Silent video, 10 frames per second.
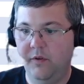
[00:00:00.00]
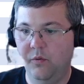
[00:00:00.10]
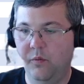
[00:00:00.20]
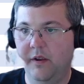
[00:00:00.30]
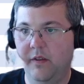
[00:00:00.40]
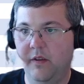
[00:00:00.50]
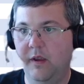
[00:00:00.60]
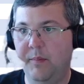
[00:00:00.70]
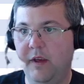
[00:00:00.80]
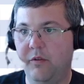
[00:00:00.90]
you want
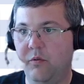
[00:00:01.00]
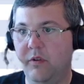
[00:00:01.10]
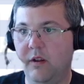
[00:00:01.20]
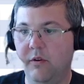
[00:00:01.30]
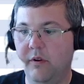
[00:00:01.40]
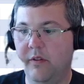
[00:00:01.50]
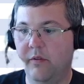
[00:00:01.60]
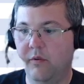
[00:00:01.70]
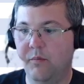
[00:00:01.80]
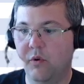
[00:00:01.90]
the passwords included in
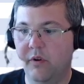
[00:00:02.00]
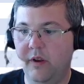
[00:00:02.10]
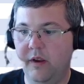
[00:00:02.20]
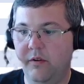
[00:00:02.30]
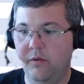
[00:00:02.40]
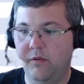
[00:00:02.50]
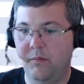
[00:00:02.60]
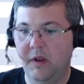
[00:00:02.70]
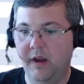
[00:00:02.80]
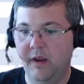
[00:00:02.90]
the report, you need to
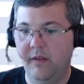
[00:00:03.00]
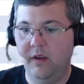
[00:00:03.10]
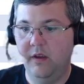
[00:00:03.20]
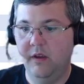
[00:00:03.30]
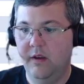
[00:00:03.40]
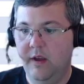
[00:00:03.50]
supply the